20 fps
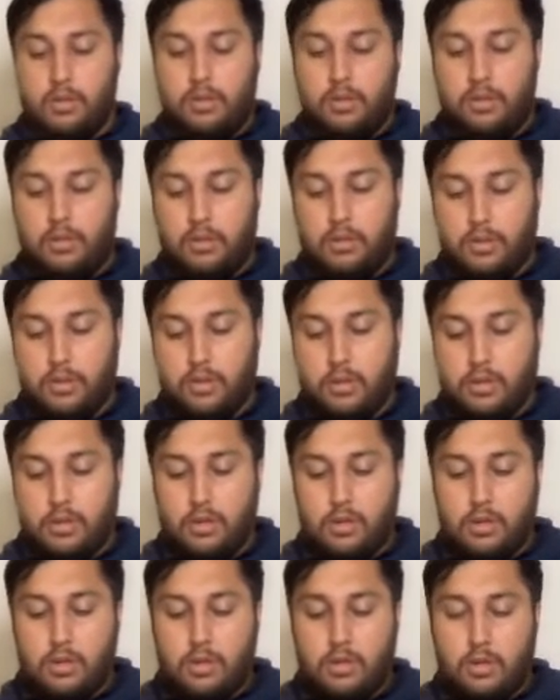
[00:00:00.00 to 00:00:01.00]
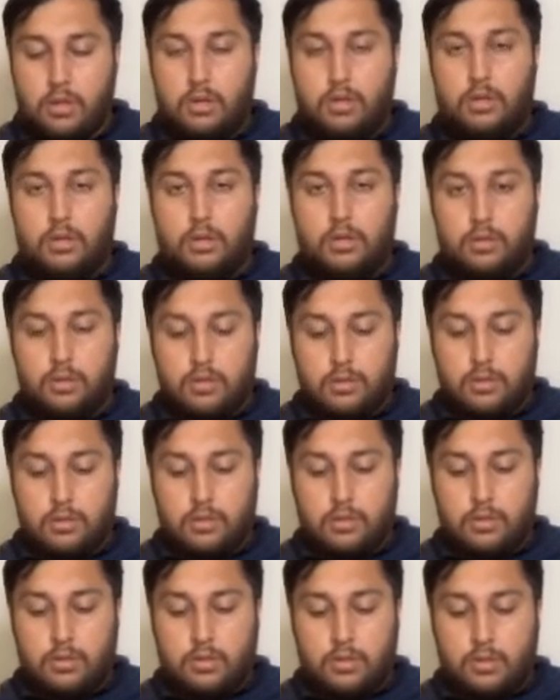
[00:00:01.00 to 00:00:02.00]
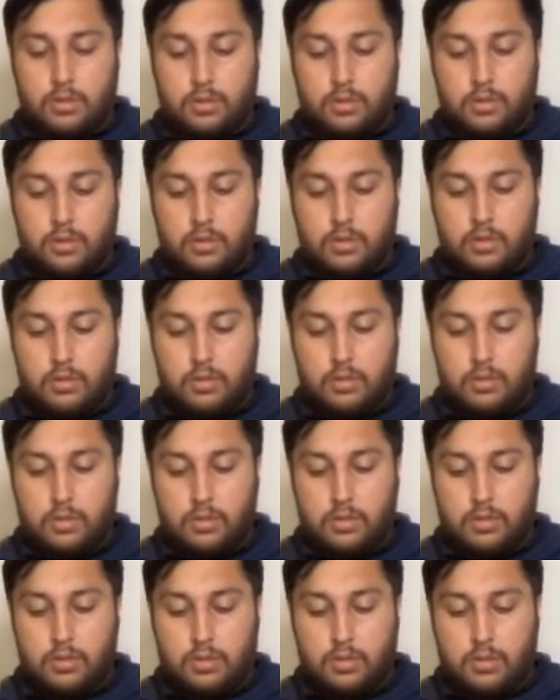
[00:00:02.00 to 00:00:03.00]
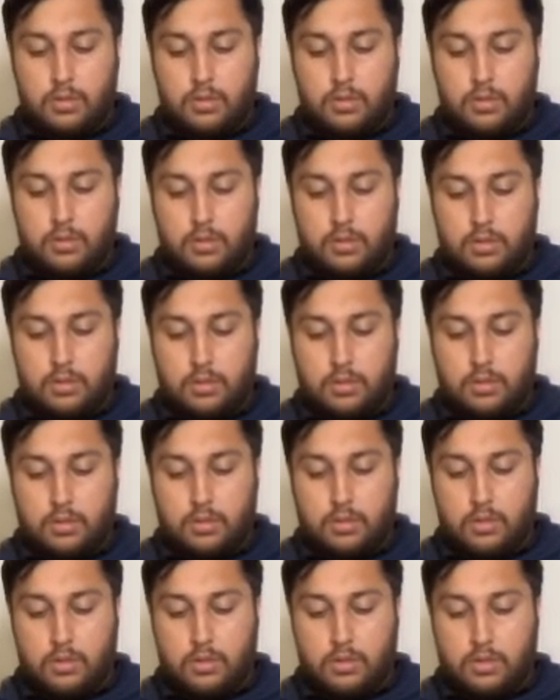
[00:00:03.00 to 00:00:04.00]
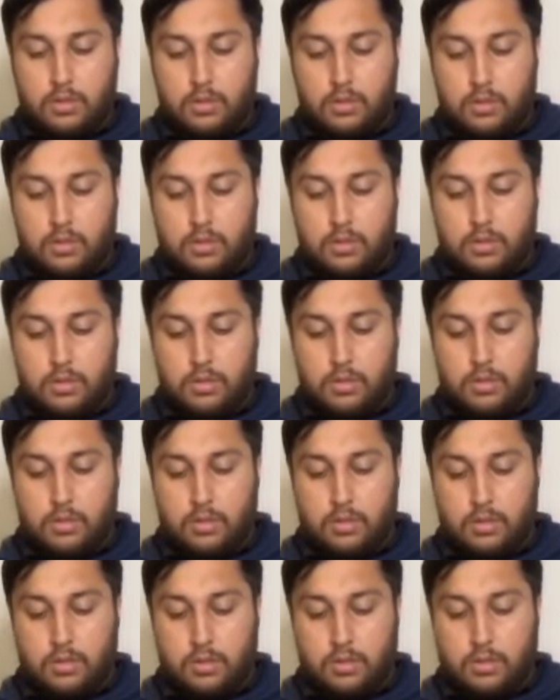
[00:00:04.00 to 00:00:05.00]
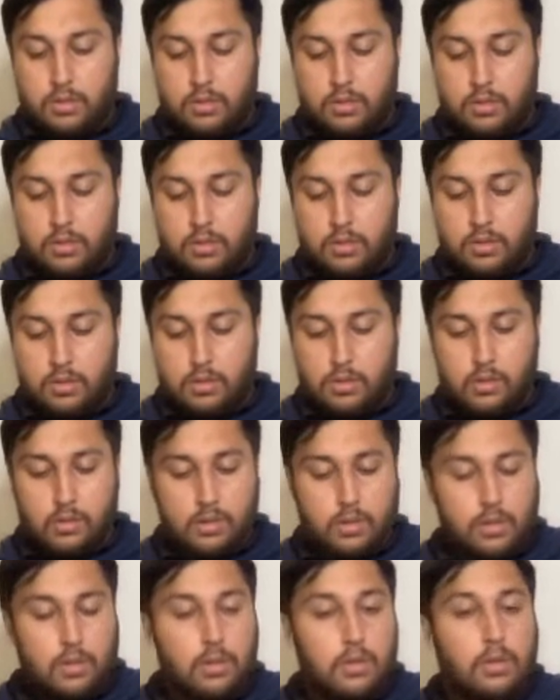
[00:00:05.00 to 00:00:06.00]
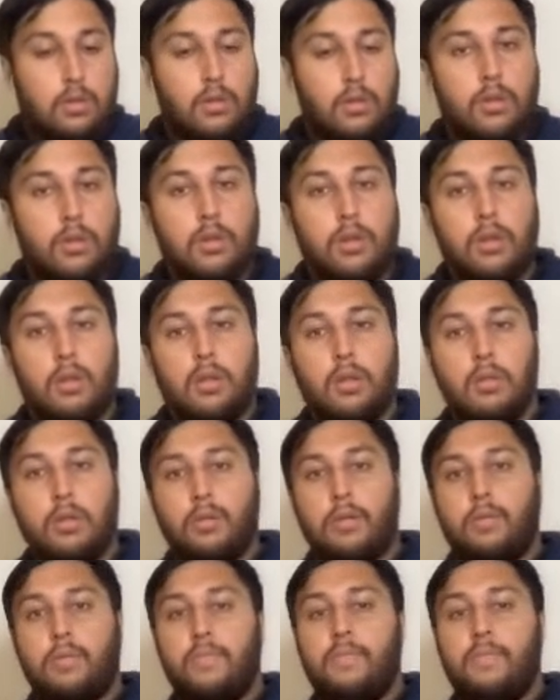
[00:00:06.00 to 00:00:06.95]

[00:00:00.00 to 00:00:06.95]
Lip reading: (not speaking)